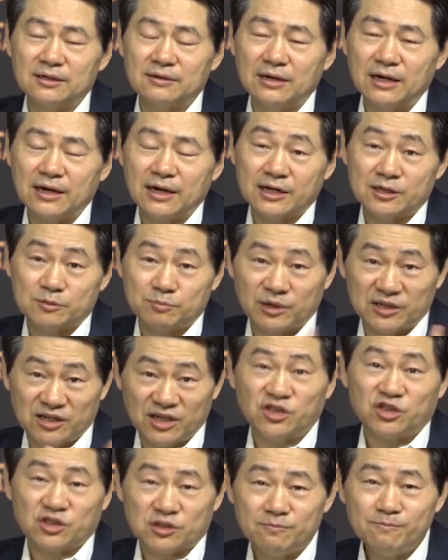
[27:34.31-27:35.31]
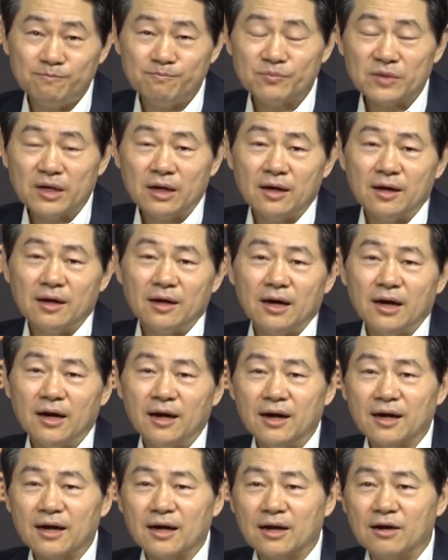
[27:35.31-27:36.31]
expedition,
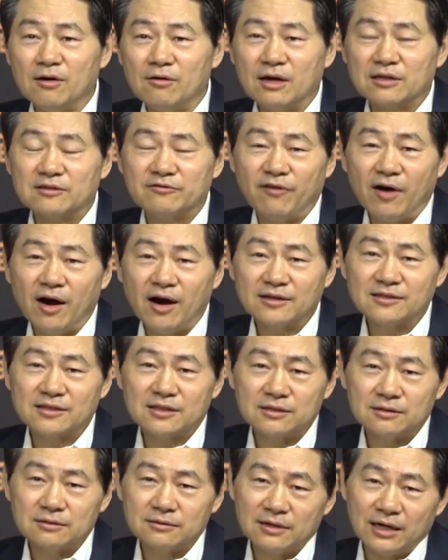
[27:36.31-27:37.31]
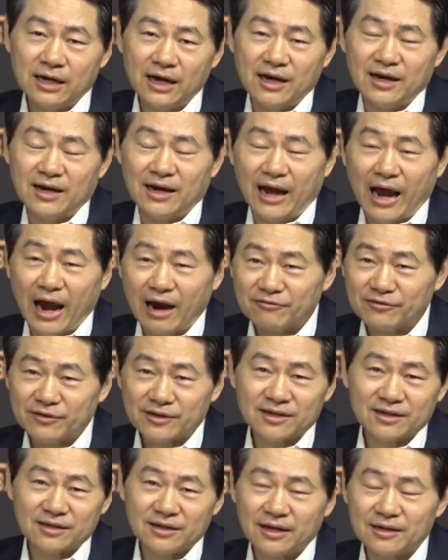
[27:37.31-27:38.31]
go as far as to
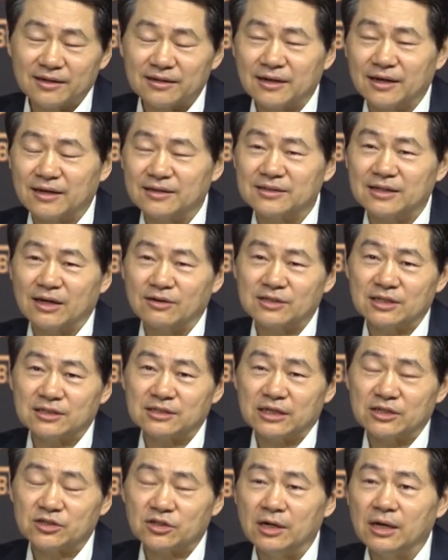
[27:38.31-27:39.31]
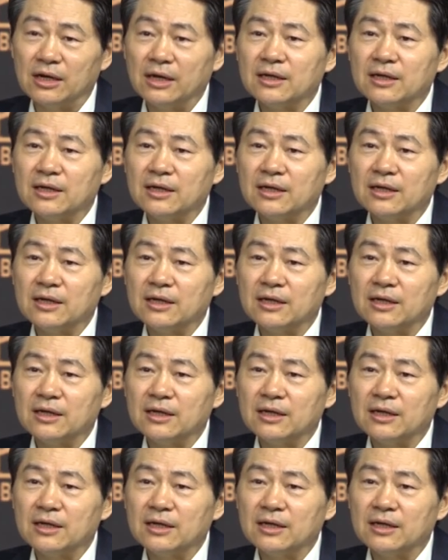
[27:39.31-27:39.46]
Africa and Southeast Asia.